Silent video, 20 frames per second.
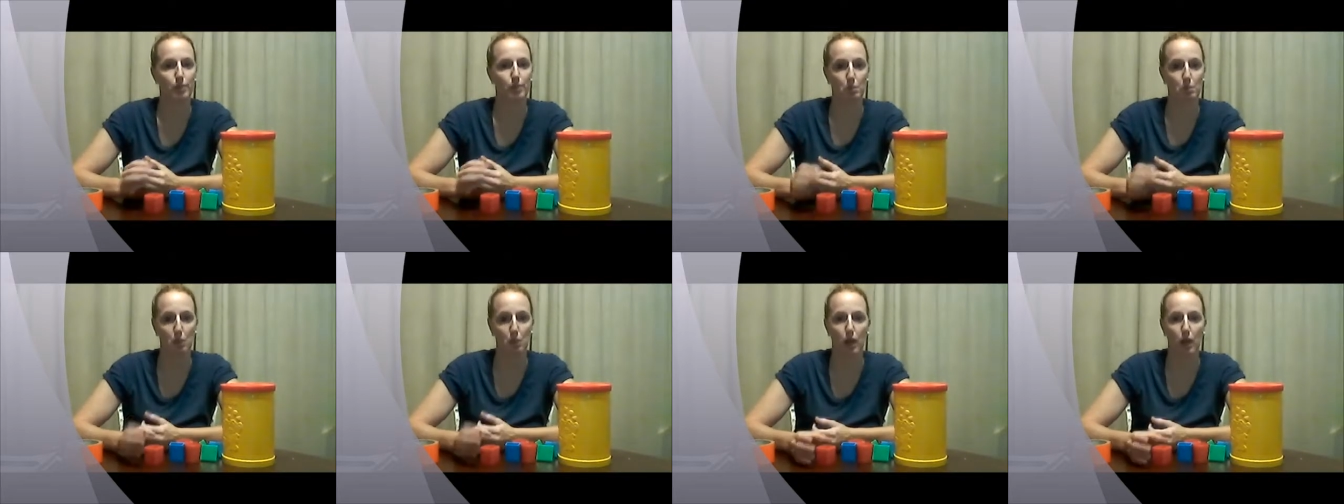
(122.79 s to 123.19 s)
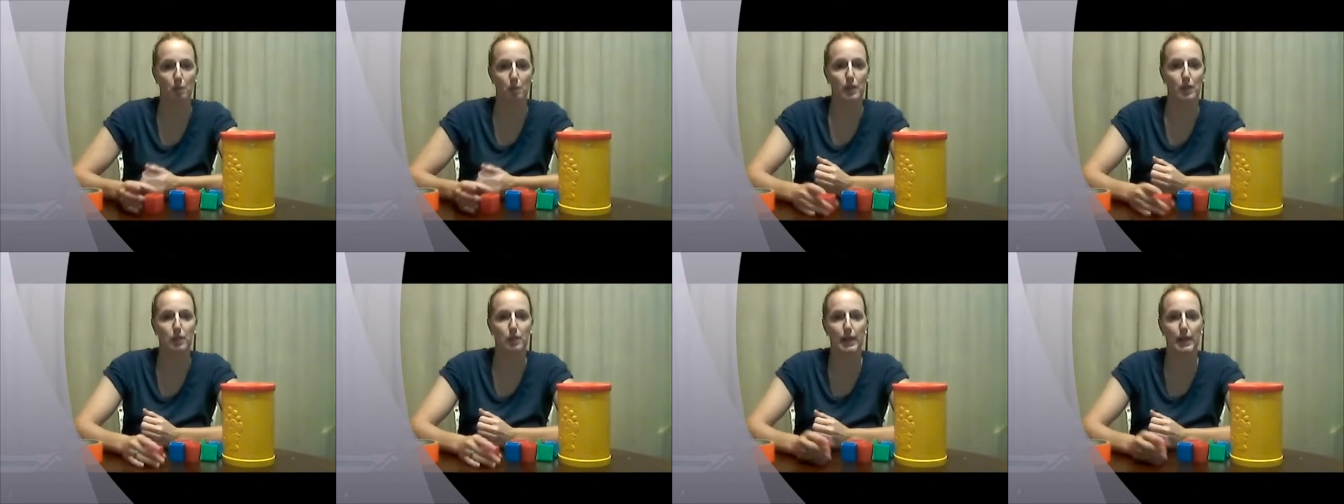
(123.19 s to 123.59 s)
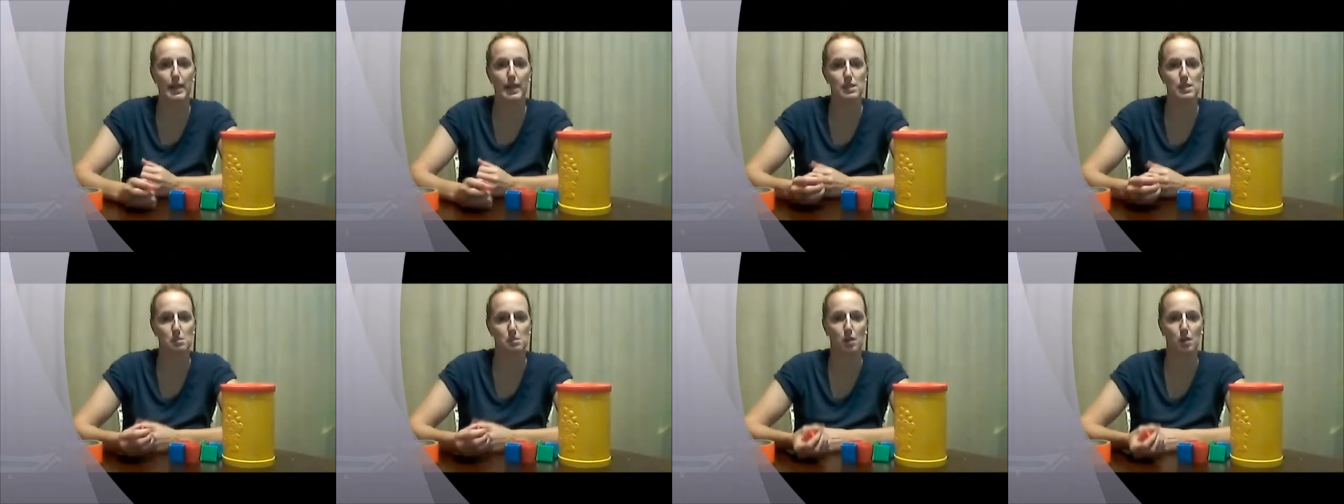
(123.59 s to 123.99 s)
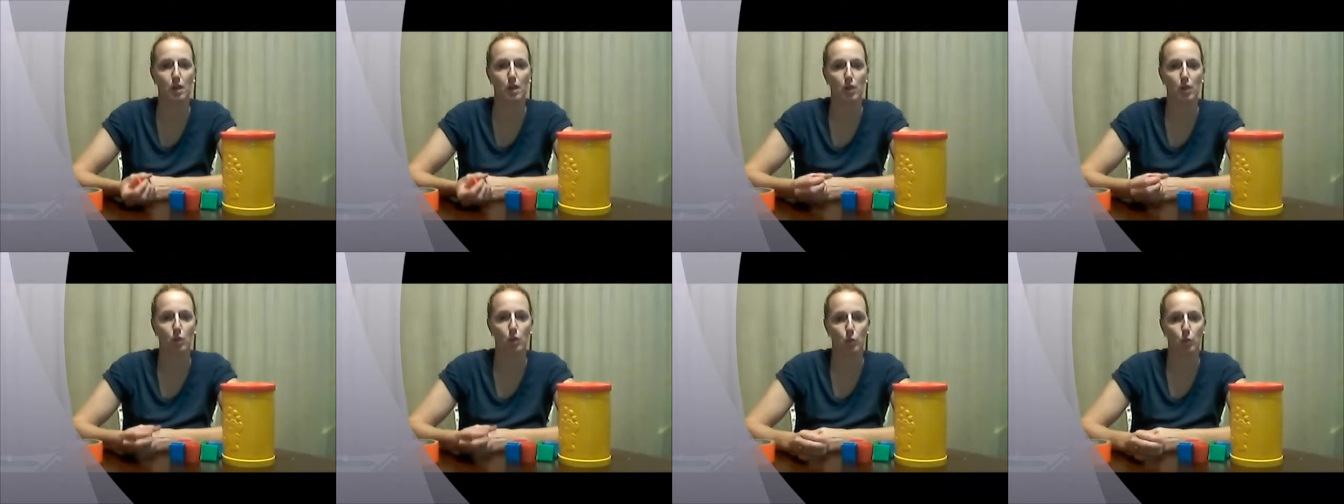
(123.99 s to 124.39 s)
a palmar grasp
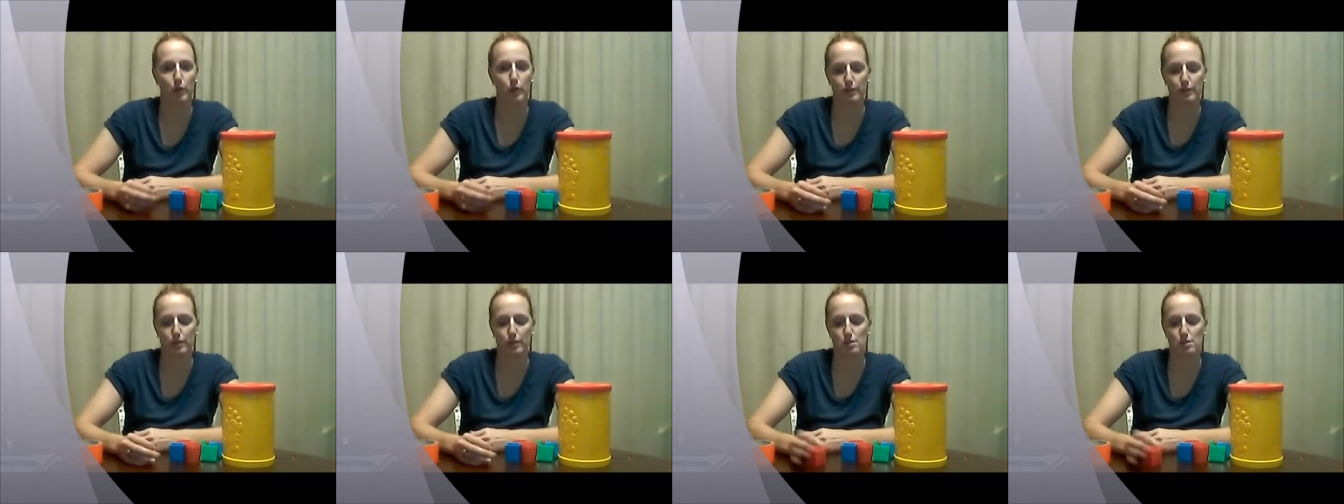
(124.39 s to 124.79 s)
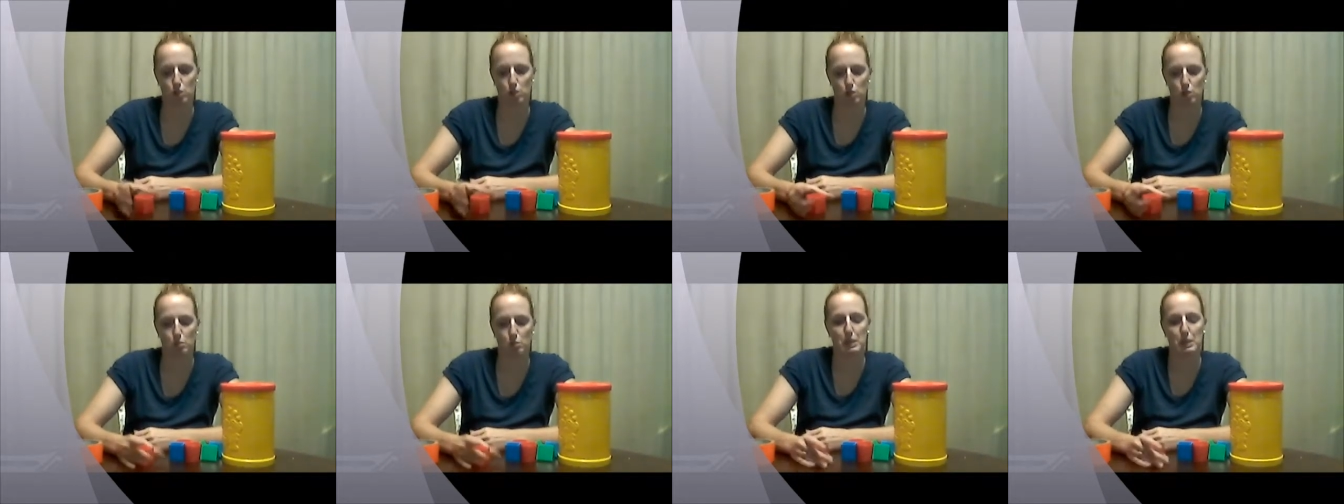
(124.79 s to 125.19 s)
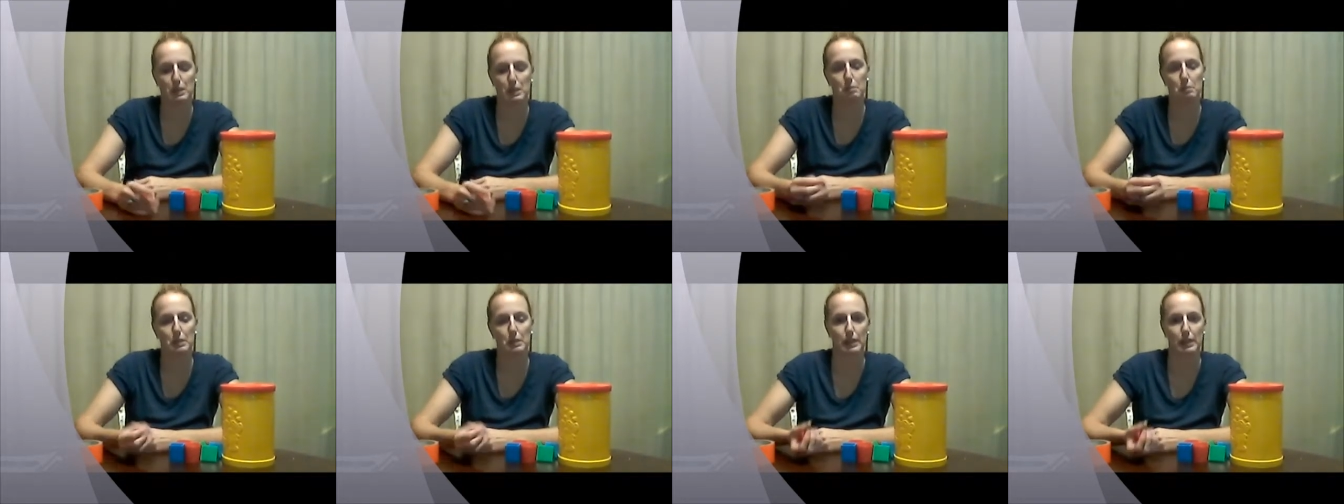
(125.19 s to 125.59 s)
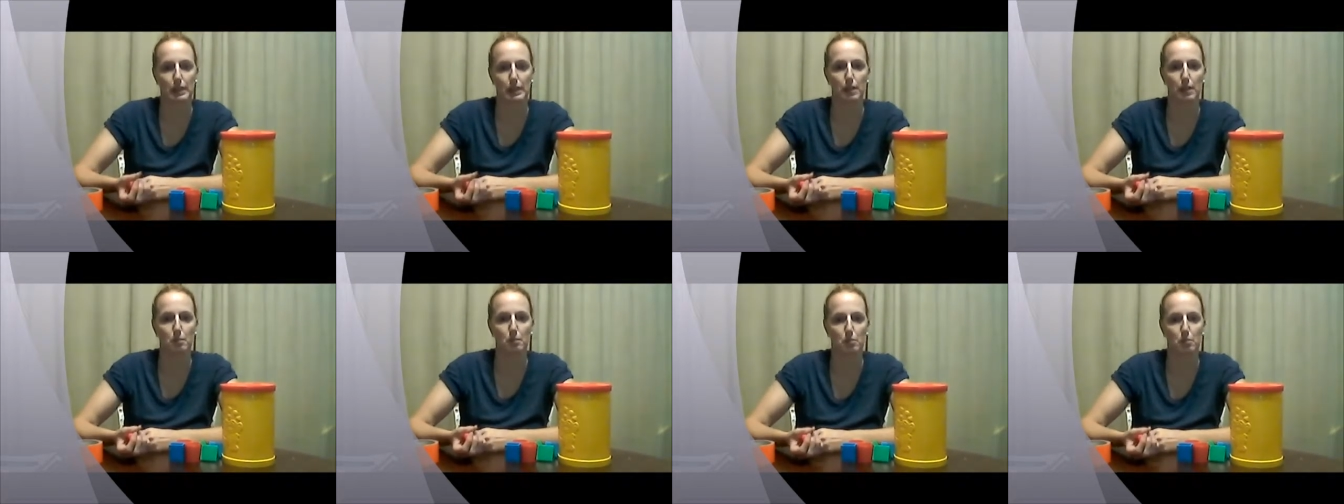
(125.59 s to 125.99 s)
when they're scooping and
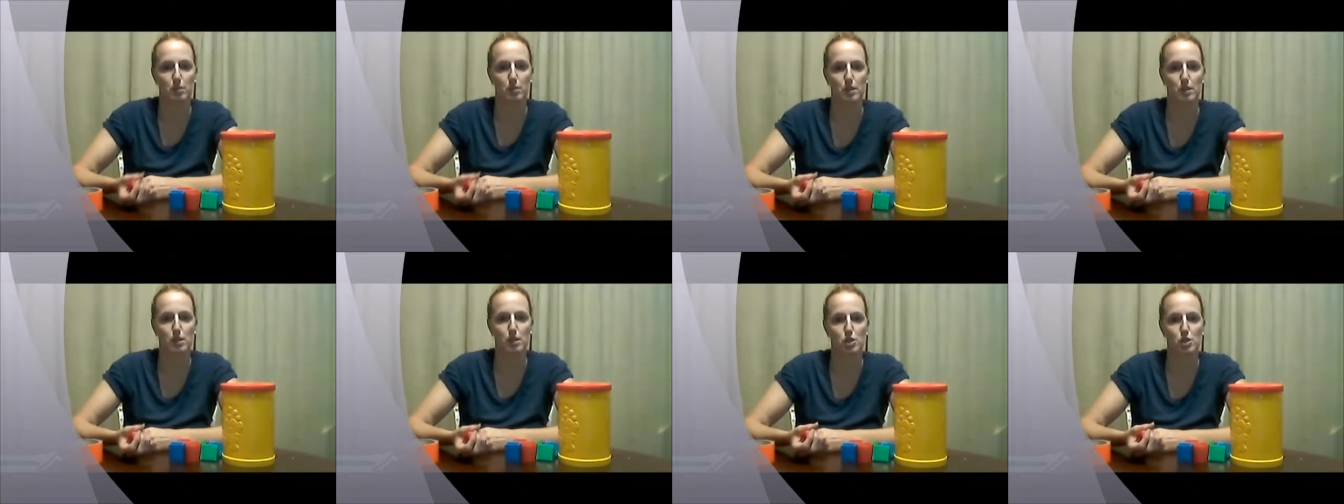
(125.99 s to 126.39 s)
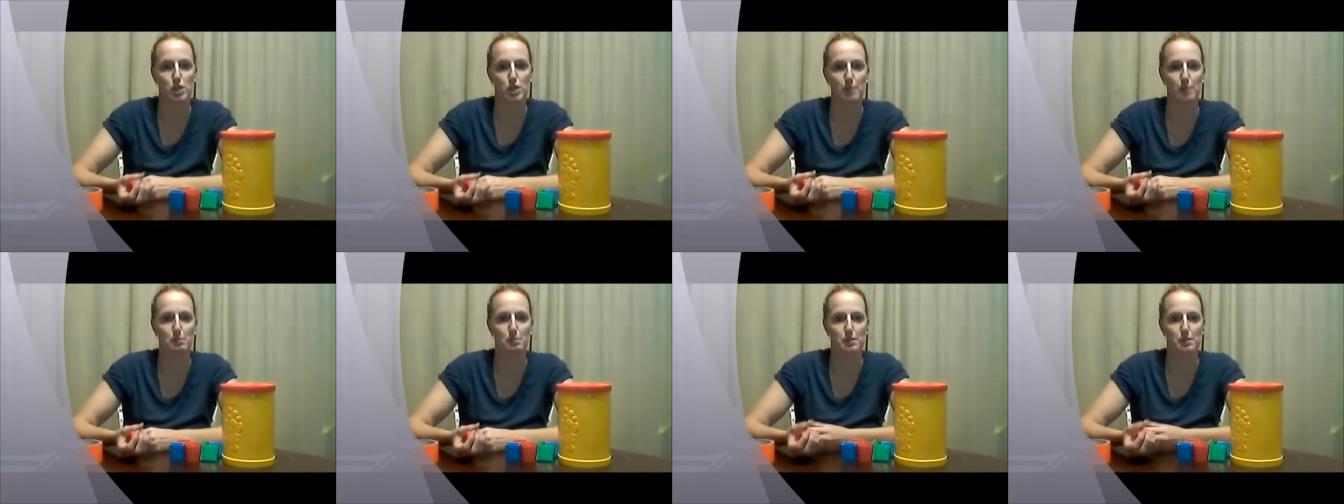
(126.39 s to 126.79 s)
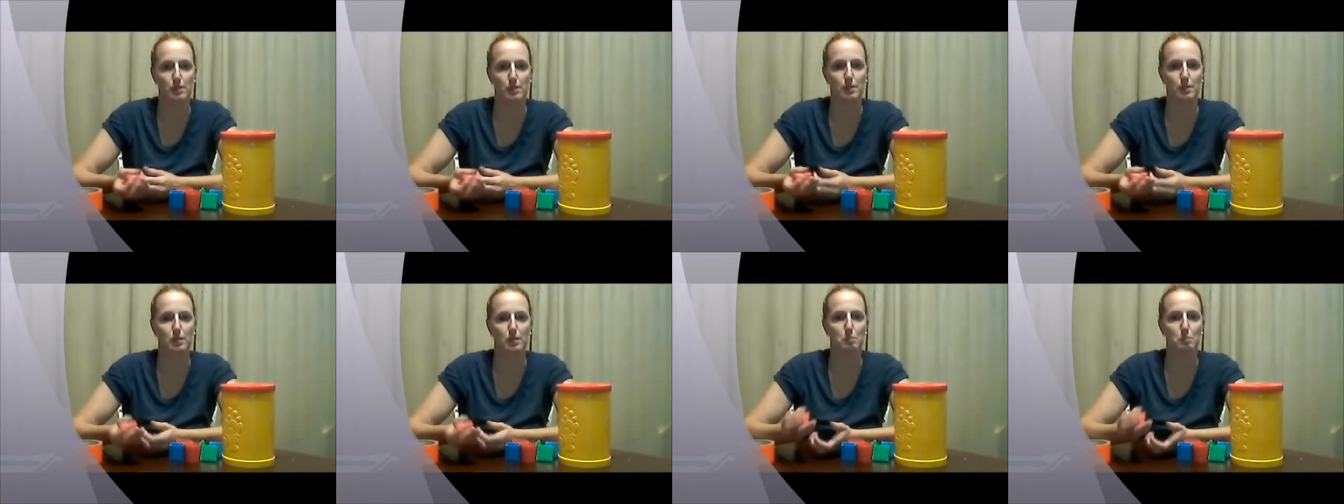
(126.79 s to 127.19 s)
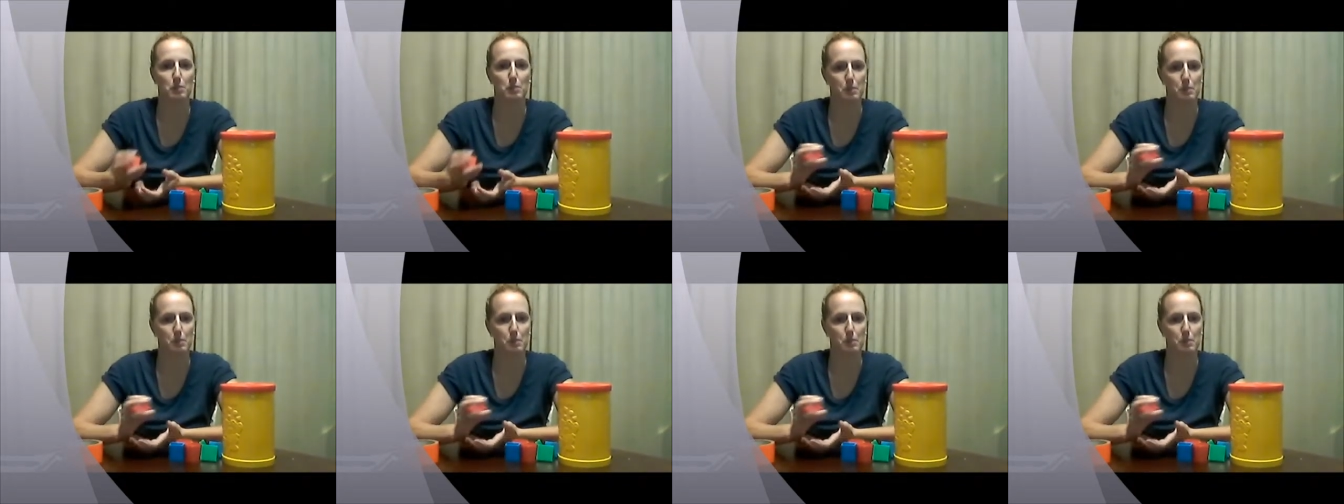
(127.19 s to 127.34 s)
picking up the shapes, and